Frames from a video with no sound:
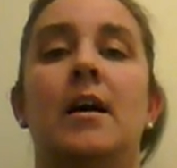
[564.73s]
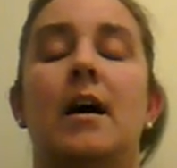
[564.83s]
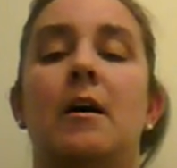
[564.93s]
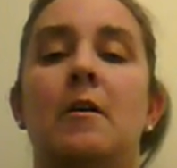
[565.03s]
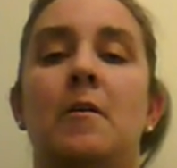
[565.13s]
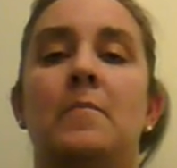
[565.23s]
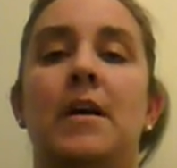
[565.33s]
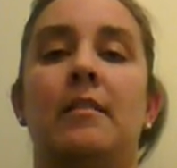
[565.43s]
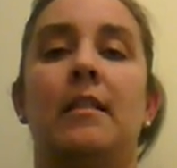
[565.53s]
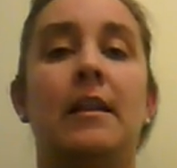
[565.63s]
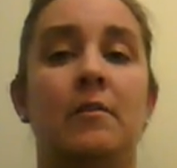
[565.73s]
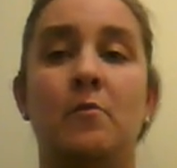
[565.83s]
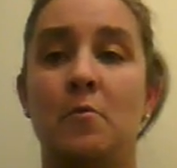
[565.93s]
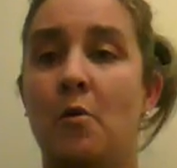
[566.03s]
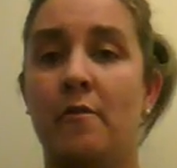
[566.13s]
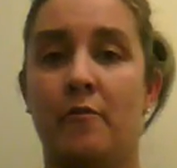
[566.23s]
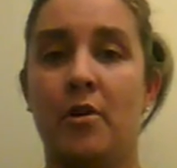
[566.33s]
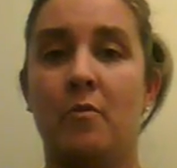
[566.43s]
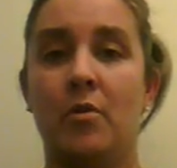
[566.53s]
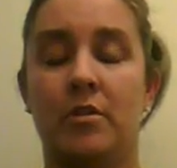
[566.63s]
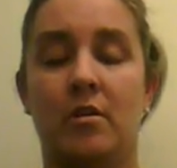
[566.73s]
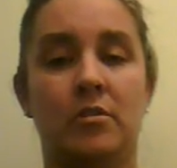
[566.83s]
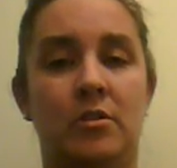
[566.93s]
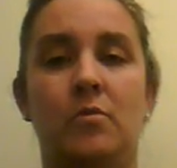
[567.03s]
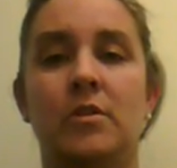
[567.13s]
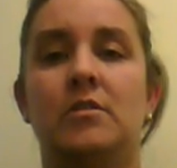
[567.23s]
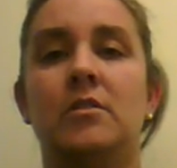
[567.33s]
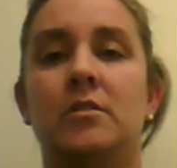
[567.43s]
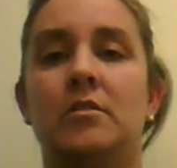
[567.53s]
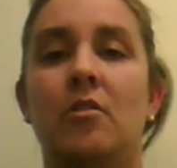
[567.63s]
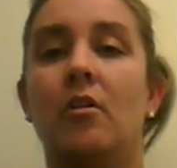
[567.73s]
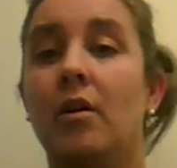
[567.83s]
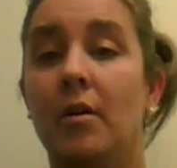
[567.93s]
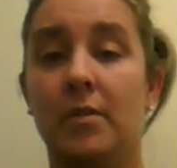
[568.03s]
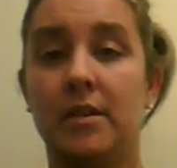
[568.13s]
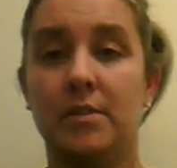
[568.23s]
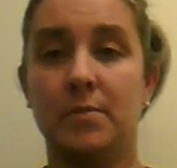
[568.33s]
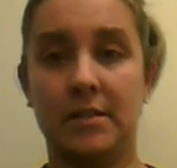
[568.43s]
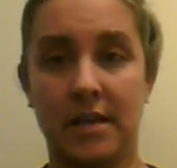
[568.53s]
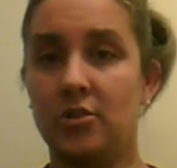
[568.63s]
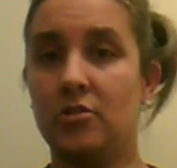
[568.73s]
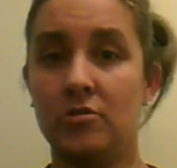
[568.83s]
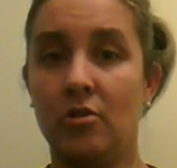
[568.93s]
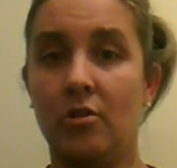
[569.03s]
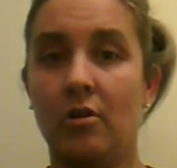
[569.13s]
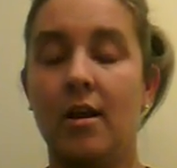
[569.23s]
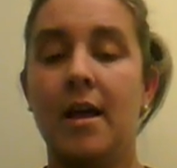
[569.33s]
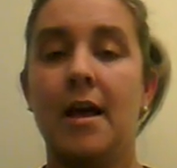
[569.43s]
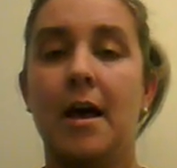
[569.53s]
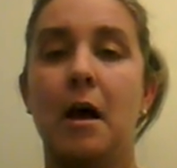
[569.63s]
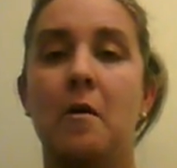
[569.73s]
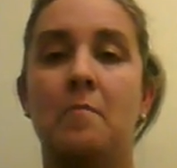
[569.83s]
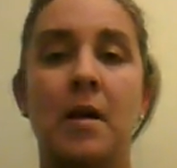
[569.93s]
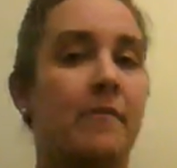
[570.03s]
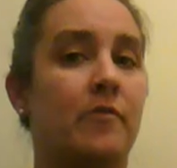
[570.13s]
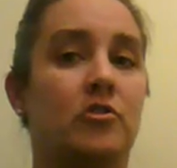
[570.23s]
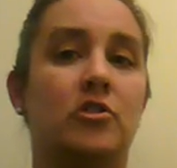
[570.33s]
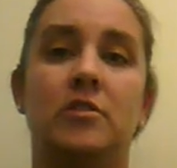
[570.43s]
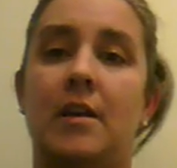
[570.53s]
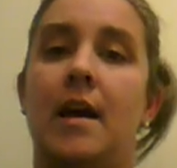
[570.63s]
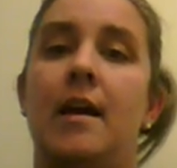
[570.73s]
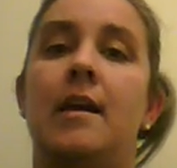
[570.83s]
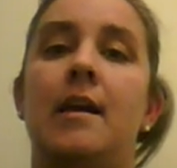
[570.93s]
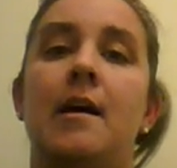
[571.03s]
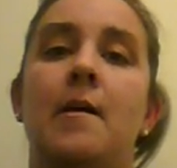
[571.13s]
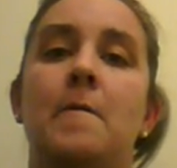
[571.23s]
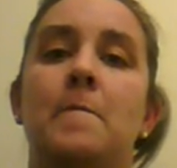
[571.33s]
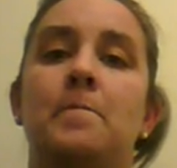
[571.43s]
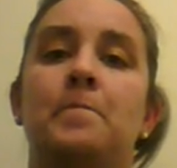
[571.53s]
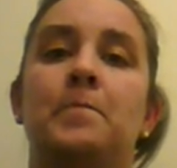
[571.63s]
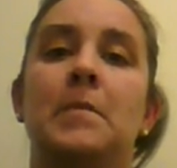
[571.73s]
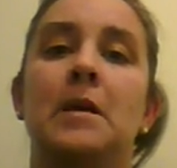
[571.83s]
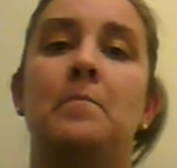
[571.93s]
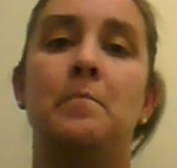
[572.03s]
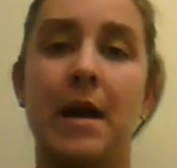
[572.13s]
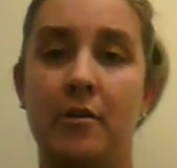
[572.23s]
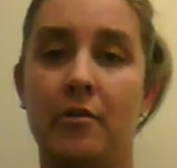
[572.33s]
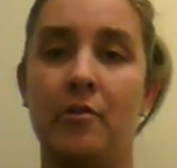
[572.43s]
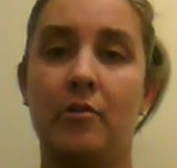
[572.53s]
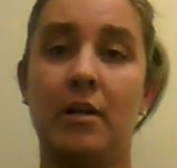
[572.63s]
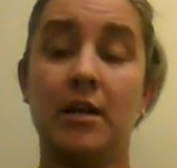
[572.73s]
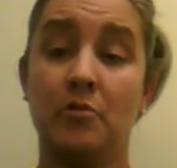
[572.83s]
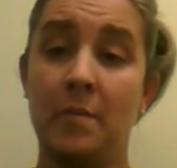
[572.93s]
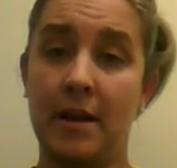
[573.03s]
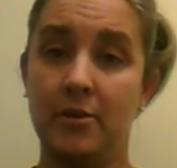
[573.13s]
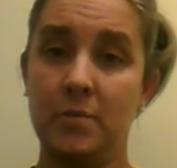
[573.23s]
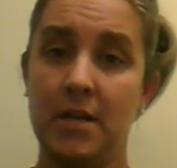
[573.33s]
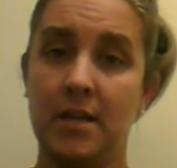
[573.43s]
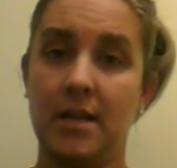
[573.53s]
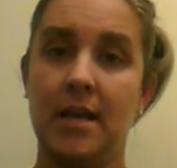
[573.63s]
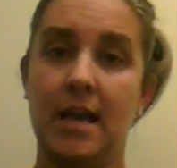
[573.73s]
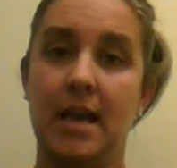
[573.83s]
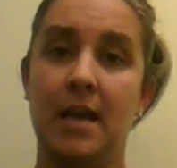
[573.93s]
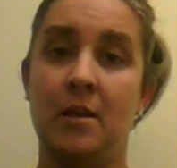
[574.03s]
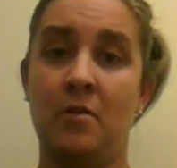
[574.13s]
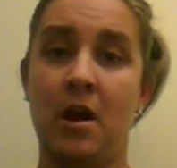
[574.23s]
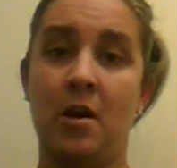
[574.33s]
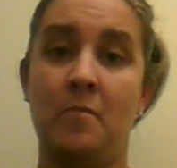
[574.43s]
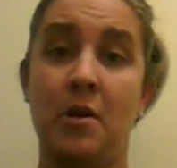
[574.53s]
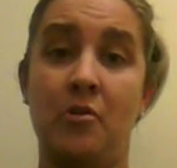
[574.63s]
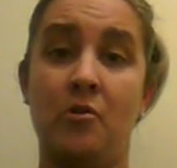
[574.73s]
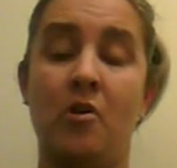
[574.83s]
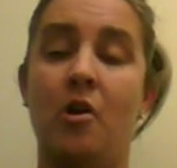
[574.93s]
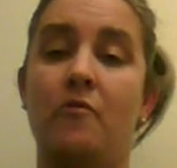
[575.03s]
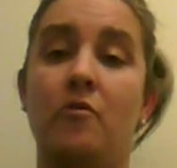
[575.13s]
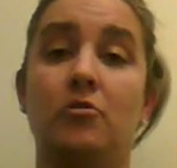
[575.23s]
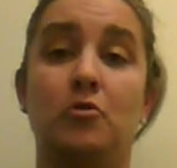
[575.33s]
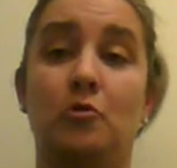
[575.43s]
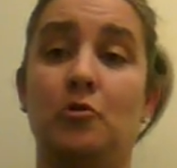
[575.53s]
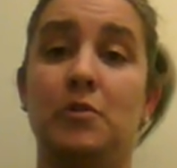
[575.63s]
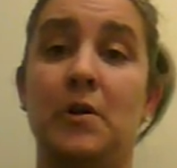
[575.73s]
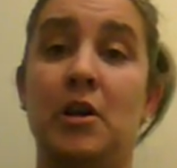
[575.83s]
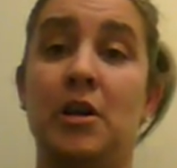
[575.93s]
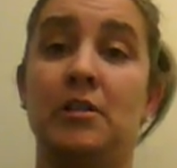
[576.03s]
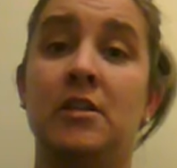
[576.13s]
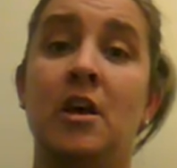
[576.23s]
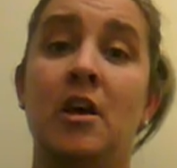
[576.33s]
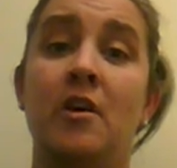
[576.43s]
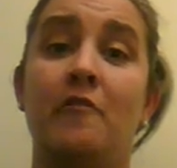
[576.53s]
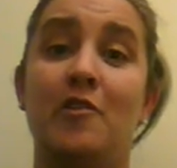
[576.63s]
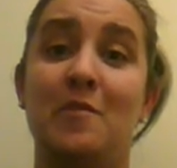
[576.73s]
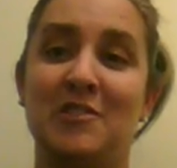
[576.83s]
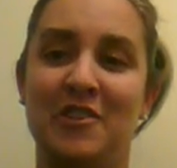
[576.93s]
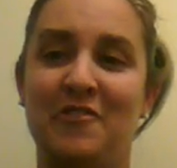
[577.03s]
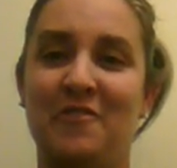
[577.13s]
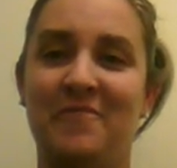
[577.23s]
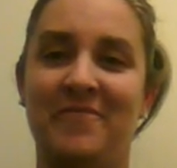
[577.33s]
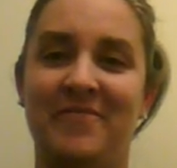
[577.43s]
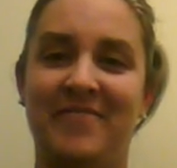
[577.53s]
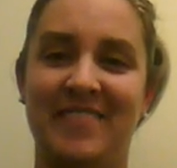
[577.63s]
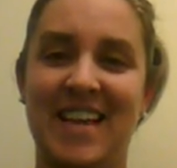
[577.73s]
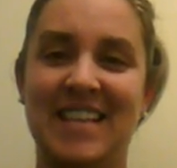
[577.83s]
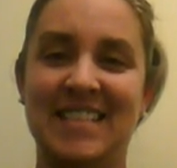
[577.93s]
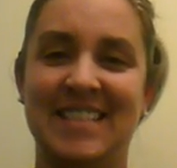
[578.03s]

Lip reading: and letting them know up front what the consequences are and what the expectations are, make for just a better classroom management and better overall school experience for them in general. Thanks.